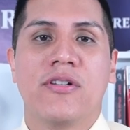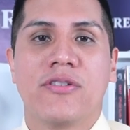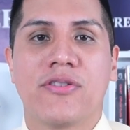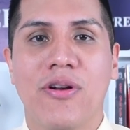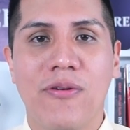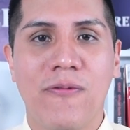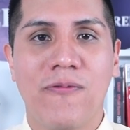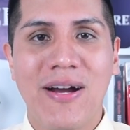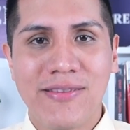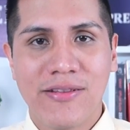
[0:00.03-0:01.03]
So
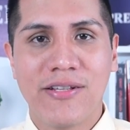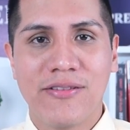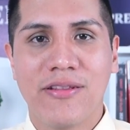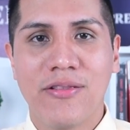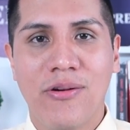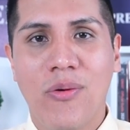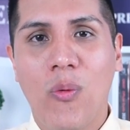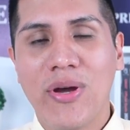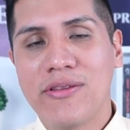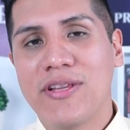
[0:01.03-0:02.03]
finally, the
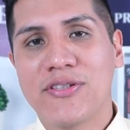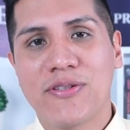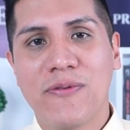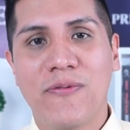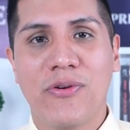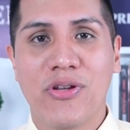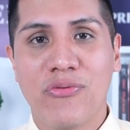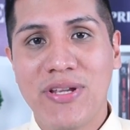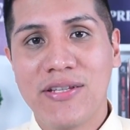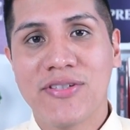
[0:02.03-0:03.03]
long-awaited lesson for the
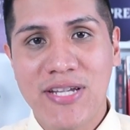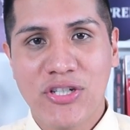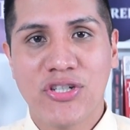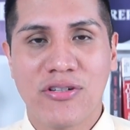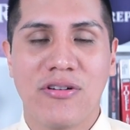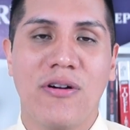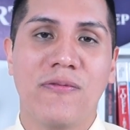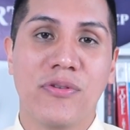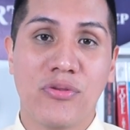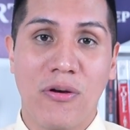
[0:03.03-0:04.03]
reading section of
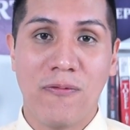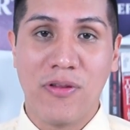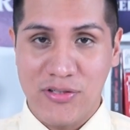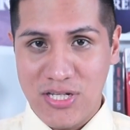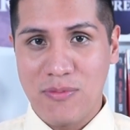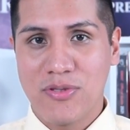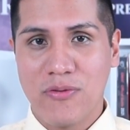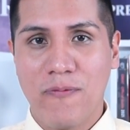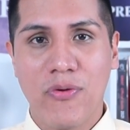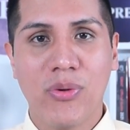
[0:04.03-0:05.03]
the TOEFL exam. So
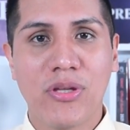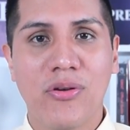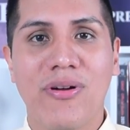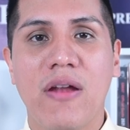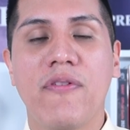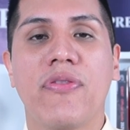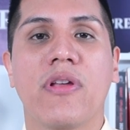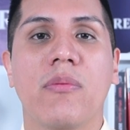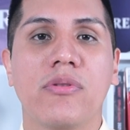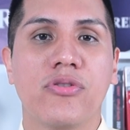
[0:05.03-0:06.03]
if you want to know everything
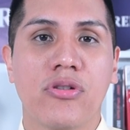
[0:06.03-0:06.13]
about the